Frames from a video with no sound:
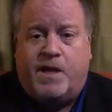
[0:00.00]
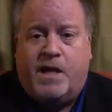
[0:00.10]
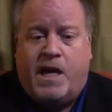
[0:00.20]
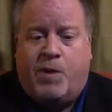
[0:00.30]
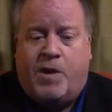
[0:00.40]

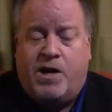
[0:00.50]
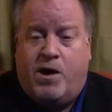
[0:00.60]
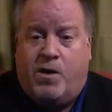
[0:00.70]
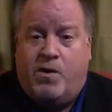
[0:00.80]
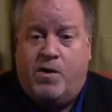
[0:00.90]
And we
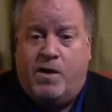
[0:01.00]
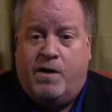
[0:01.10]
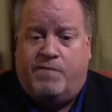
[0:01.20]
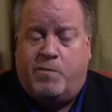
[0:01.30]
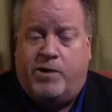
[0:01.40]
know
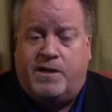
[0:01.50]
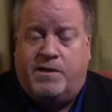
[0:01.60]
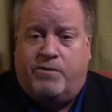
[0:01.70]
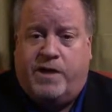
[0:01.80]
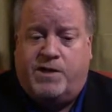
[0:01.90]
from
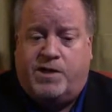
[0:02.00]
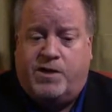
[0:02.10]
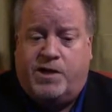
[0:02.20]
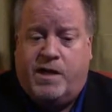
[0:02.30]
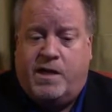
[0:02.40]
recent
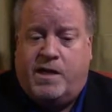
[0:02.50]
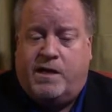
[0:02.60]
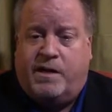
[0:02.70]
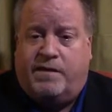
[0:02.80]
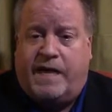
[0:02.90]
research
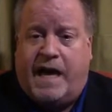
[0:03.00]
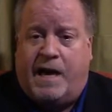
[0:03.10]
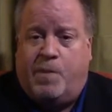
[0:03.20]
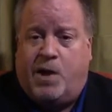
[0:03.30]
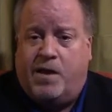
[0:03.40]
that that
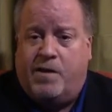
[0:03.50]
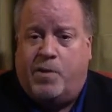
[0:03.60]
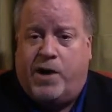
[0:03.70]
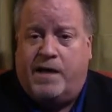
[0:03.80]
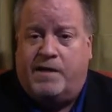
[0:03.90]
part of the
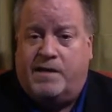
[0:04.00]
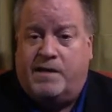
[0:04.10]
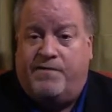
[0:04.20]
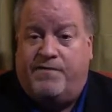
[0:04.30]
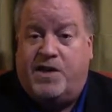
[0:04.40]
brain doesn't
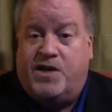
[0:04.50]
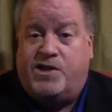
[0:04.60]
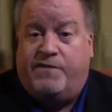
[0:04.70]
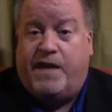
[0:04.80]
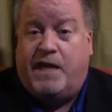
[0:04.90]
finish
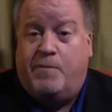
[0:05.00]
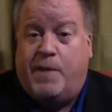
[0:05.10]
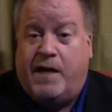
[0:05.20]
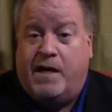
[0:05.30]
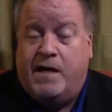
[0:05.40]

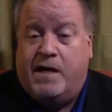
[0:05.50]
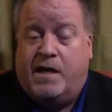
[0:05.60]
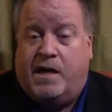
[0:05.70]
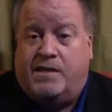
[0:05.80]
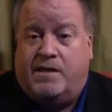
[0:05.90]
developing
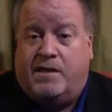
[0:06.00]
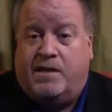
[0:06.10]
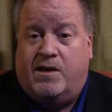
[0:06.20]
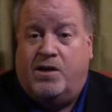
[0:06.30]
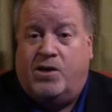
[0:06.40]

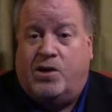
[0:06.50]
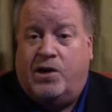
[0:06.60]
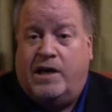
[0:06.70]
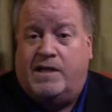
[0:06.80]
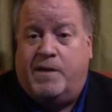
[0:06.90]
until
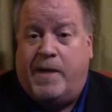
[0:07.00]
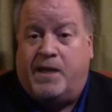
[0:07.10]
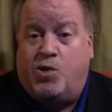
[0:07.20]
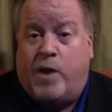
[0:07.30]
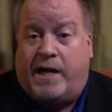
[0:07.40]
early to
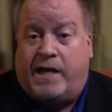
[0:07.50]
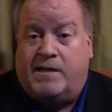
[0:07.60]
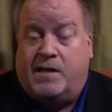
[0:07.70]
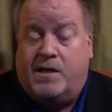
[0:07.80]
mid-20s.